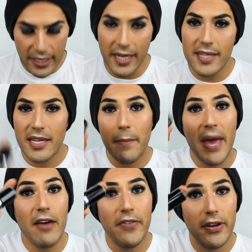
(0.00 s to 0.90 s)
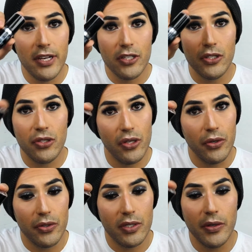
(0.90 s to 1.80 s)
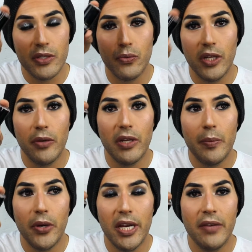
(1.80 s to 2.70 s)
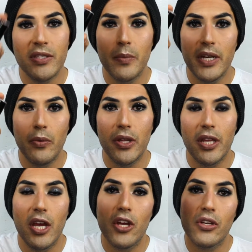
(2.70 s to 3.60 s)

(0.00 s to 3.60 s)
It is a matte foundation too, so it's really, really pretty if somebody with